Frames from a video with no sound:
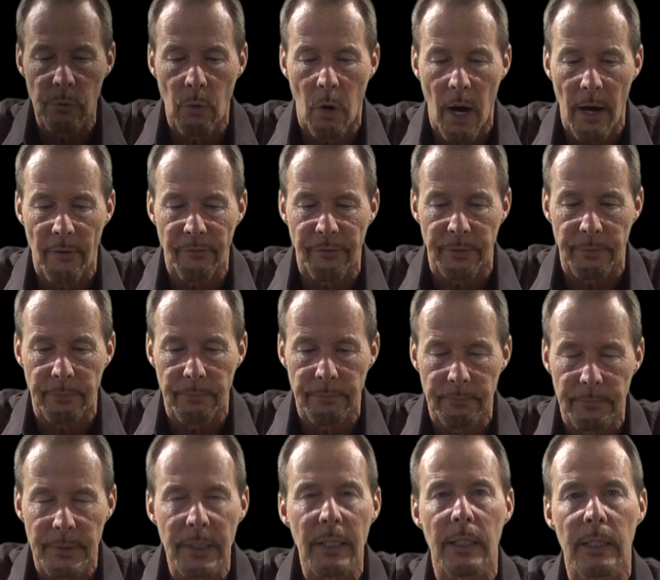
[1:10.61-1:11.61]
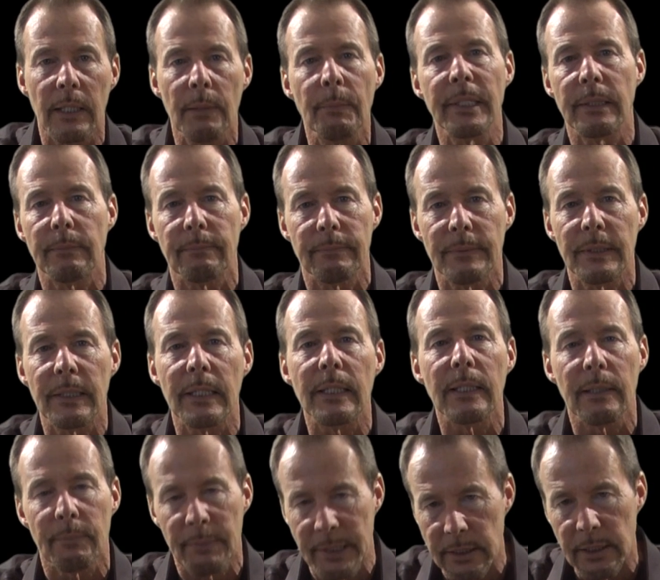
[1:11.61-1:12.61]
too often, let
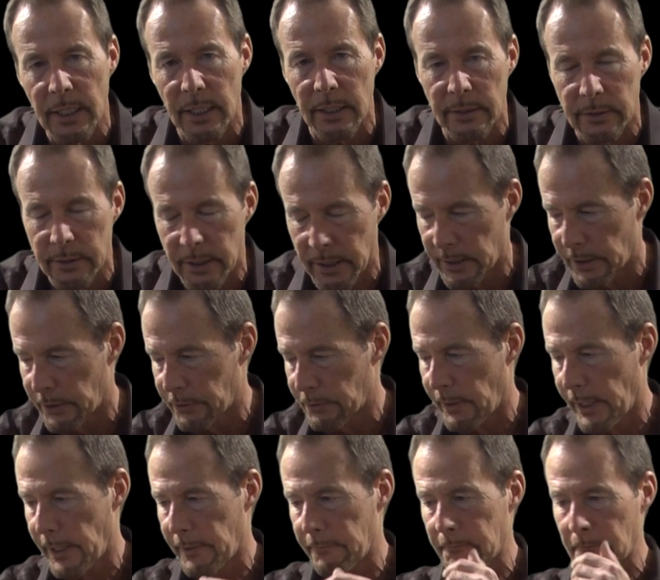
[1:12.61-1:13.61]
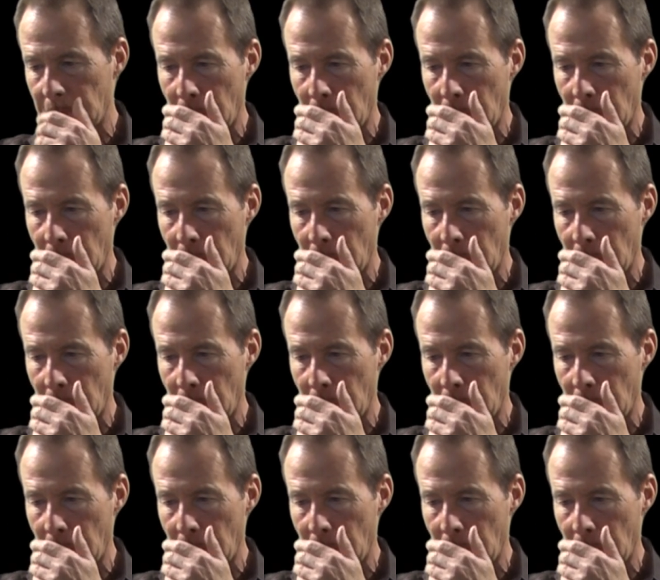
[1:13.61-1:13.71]
me tell you to you this way.